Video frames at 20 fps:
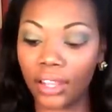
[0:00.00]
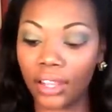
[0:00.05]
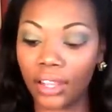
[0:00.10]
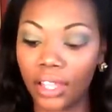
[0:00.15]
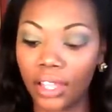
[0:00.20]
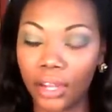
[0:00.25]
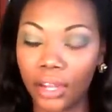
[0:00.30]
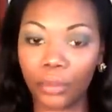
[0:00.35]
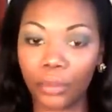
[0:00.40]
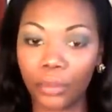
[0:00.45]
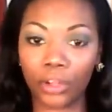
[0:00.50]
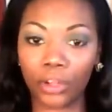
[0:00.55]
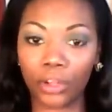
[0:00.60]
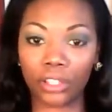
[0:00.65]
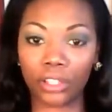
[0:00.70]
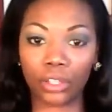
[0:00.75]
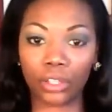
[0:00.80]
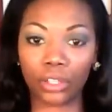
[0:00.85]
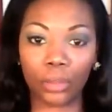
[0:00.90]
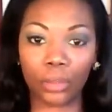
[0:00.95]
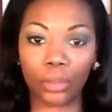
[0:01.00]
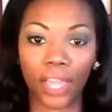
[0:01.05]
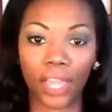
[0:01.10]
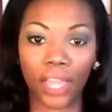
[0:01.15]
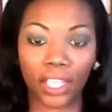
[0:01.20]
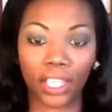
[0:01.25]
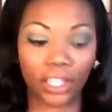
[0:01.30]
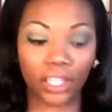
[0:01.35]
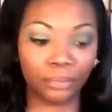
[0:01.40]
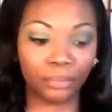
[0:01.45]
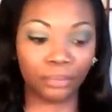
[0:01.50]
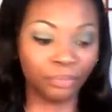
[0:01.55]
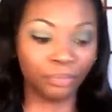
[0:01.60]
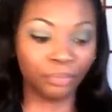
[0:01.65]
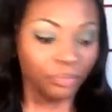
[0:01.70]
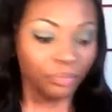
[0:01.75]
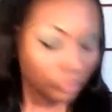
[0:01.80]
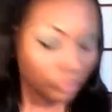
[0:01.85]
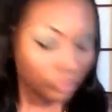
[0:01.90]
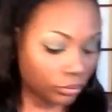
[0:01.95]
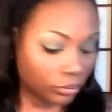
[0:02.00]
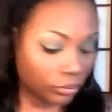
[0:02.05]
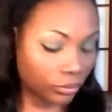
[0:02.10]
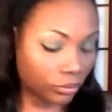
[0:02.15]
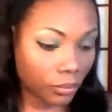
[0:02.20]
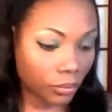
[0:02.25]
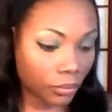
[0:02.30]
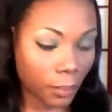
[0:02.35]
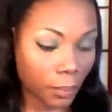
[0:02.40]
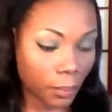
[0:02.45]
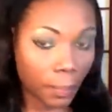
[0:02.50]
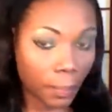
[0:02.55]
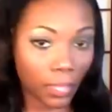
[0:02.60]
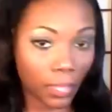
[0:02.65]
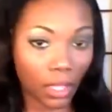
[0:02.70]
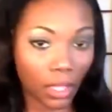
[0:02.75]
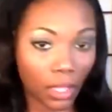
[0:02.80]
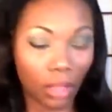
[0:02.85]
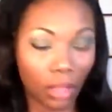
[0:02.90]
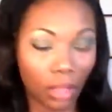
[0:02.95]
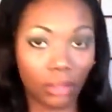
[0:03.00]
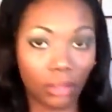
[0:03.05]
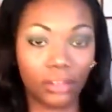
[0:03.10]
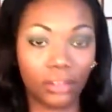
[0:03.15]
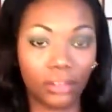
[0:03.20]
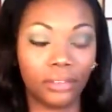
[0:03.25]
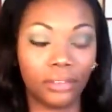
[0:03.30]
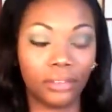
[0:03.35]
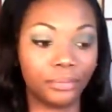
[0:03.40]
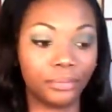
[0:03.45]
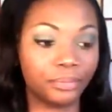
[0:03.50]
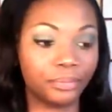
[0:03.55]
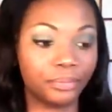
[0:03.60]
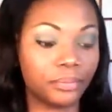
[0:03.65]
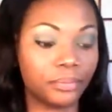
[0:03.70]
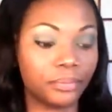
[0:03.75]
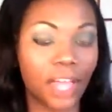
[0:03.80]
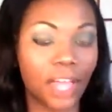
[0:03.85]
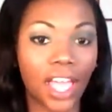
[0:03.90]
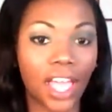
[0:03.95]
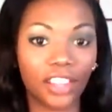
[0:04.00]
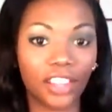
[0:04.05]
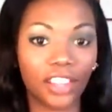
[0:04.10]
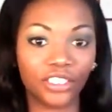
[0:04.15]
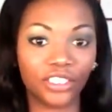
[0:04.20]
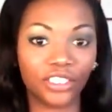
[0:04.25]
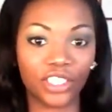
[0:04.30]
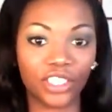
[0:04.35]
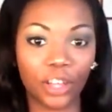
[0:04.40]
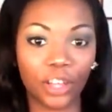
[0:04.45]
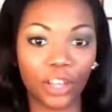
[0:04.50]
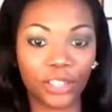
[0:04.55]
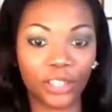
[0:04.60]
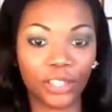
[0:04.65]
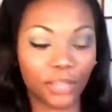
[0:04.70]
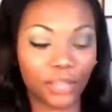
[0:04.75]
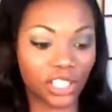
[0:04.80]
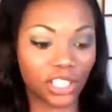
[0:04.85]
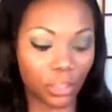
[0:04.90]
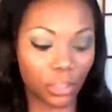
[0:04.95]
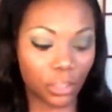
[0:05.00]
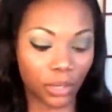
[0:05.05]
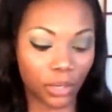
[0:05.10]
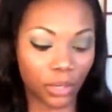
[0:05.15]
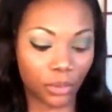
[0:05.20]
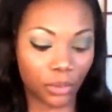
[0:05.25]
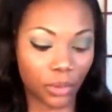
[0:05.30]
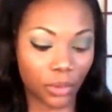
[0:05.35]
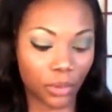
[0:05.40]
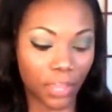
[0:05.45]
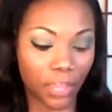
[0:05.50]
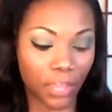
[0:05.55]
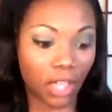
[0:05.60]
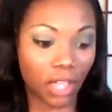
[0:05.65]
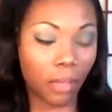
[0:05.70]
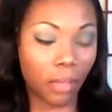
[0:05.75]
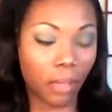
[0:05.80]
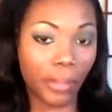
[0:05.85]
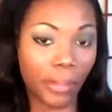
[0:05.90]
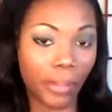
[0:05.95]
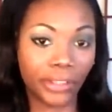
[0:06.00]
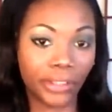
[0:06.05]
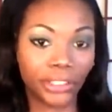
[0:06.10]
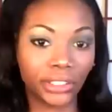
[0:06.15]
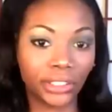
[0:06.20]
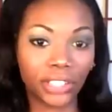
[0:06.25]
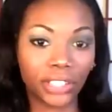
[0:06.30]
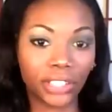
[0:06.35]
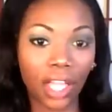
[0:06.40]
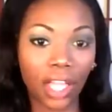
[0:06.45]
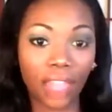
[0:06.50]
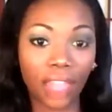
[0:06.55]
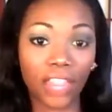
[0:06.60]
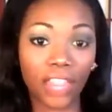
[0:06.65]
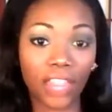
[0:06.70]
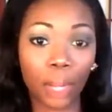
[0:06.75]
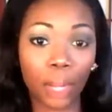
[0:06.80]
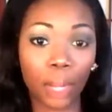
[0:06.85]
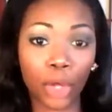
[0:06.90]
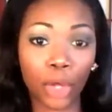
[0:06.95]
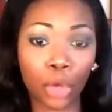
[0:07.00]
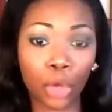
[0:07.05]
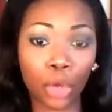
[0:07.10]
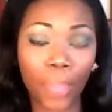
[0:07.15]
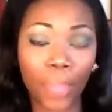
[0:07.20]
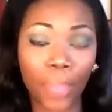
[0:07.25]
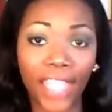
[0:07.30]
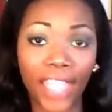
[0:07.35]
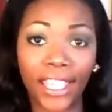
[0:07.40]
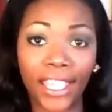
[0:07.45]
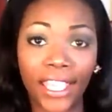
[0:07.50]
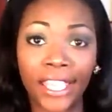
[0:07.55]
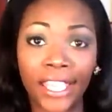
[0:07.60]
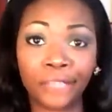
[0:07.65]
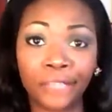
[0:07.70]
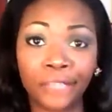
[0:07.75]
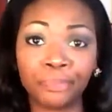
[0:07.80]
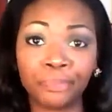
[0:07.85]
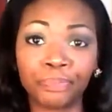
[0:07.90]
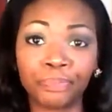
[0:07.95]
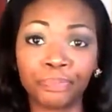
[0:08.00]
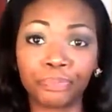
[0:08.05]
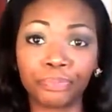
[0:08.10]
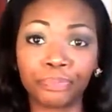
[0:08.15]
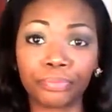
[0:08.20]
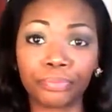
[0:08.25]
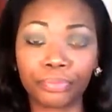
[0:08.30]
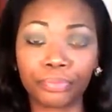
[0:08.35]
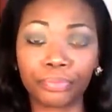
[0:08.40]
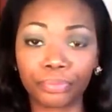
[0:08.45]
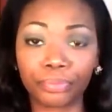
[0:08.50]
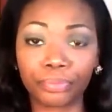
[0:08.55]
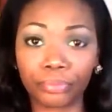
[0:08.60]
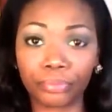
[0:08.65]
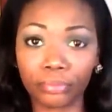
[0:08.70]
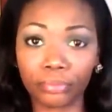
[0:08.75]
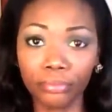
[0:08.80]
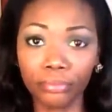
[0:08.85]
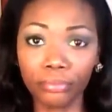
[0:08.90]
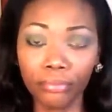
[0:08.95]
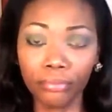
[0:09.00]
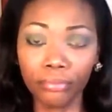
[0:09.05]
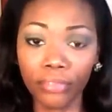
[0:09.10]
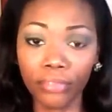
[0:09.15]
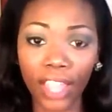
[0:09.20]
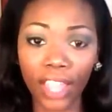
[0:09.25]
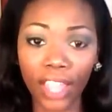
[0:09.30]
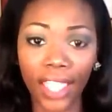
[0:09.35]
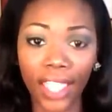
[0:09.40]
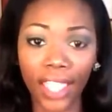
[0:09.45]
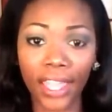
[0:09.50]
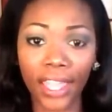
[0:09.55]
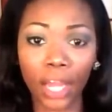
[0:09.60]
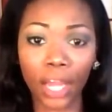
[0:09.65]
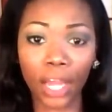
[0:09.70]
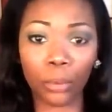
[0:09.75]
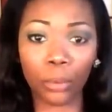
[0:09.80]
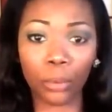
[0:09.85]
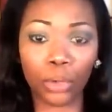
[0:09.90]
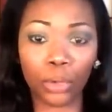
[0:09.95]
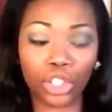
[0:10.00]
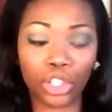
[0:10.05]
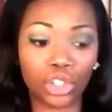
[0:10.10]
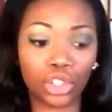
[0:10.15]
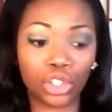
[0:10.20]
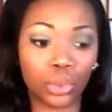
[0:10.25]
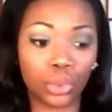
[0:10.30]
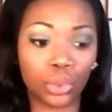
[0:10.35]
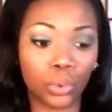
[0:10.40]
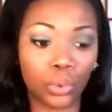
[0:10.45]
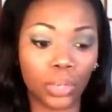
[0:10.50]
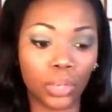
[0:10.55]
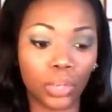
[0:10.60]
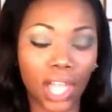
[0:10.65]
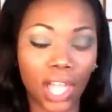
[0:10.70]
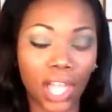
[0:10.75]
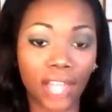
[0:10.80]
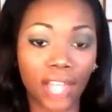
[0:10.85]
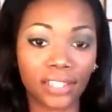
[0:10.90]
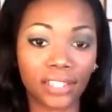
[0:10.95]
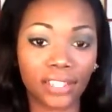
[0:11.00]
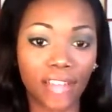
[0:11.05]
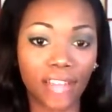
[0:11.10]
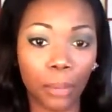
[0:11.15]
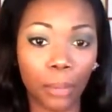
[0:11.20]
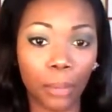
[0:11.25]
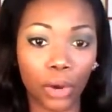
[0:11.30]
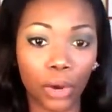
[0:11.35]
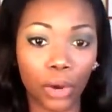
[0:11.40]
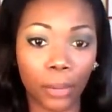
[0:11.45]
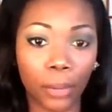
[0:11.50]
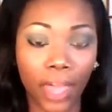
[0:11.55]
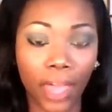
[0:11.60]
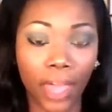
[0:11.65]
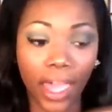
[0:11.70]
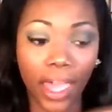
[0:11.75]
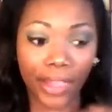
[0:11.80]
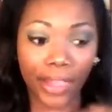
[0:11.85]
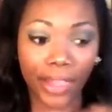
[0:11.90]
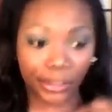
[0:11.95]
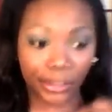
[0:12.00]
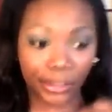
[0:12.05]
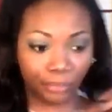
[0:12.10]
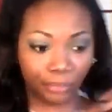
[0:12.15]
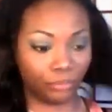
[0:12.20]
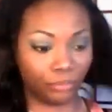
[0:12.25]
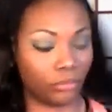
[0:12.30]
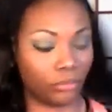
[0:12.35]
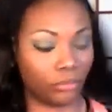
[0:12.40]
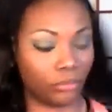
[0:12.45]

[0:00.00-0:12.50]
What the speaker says: And then I'm gonna go back in. Oh, my allergies always messed up when I'm doing makeup. And then I'm gonna go back in, and I'm going to line the top part of my eye.